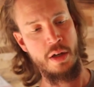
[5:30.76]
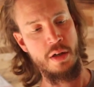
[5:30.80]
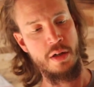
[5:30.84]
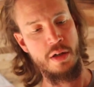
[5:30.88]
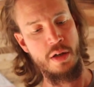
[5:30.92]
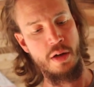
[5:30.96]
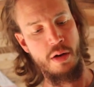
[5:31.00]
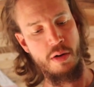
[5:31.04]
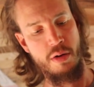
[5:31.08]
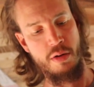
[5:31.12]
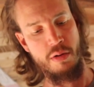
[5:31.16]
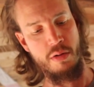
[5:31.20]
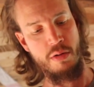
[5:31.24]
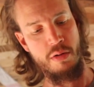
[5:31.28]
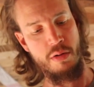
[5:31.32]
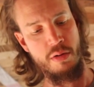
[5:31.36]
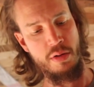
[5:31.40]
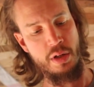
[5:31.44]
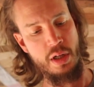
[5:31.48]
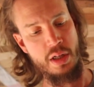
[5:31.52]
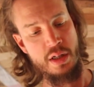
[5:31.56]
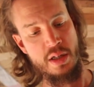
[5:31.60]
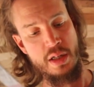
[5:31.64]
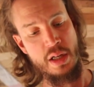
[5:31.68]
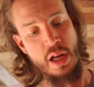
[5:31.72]
So
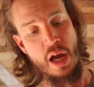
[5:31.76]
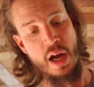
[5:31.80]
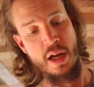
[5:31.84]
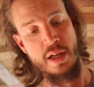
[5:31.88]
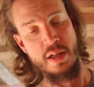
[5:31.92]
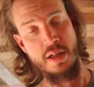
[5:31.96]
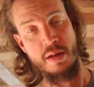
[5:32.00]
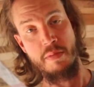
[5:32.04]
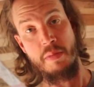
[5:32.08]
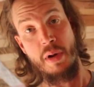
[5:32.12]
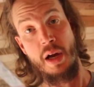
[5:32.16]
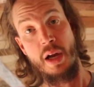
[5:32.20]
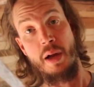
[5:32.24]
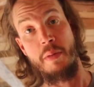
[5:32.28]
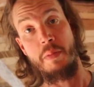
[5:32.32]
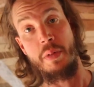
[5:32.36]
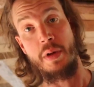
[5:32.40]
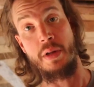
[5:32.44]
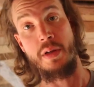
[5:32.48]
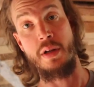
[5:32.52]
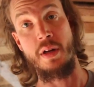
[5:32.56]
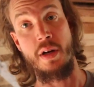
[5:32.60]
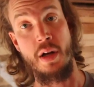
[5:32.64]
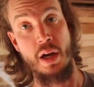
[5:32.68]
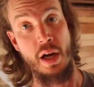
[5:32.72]
that's nice in my
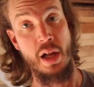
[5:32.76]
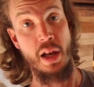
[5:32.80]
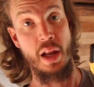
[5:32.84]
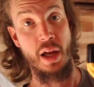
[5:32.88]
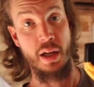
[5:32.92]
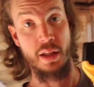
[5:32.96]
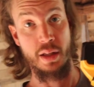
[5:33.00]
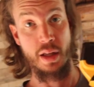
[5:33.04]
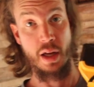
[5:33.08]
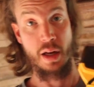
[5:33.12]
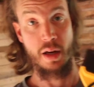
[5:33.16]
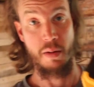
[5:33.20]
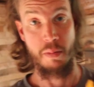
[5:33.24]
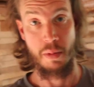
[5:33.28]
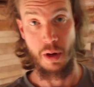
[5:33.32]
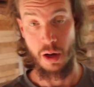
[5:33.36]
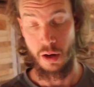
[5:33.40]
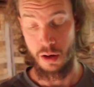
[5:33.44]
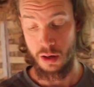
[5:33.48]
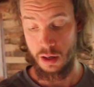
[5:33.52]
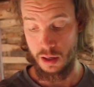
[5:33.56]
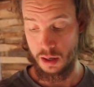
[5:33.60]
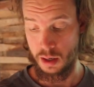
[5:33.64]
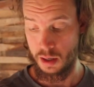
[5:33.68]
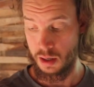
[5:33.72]
opinion. I like that
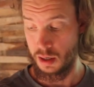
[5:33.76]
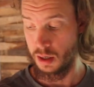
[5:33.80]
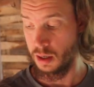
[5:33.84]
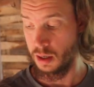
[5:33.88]
about it.